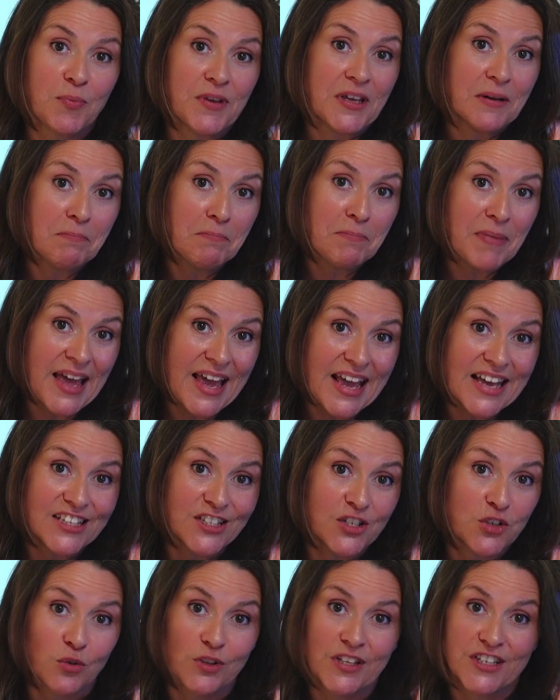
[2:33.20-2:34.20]
and
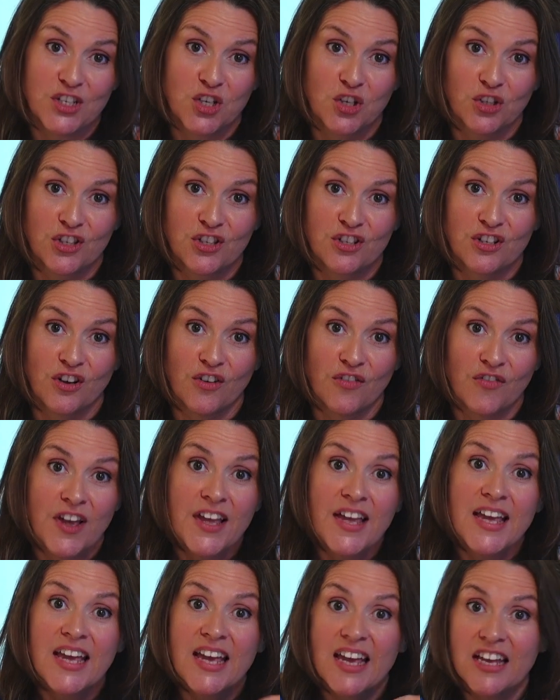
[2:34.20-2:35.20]
paste all this good stuff
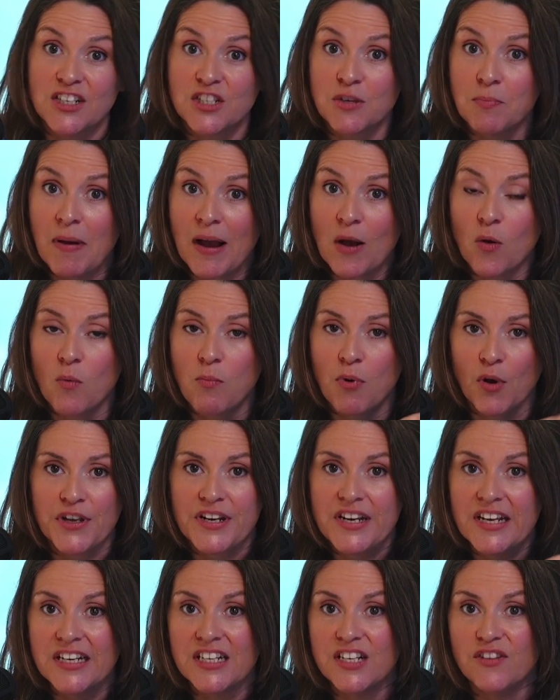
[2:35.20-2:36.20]
into PowerPoint
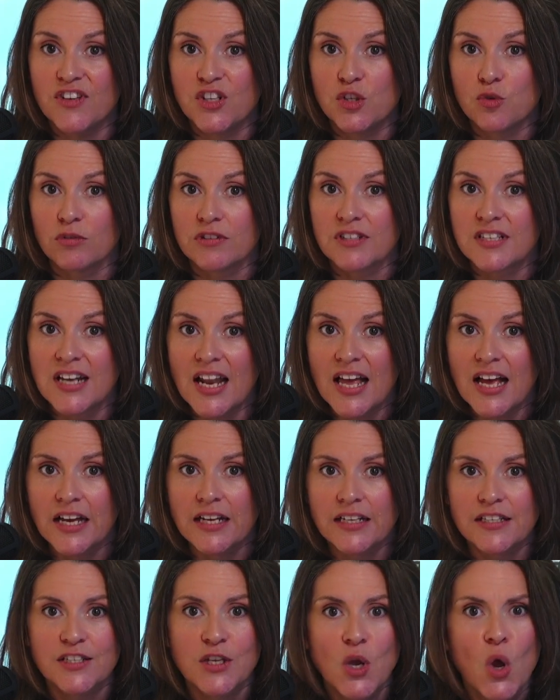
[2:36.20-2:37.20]
individual
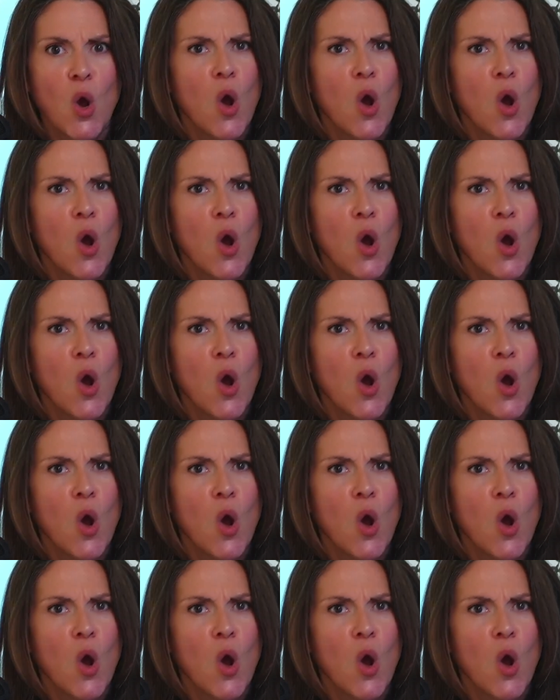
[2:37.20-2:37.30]
slides.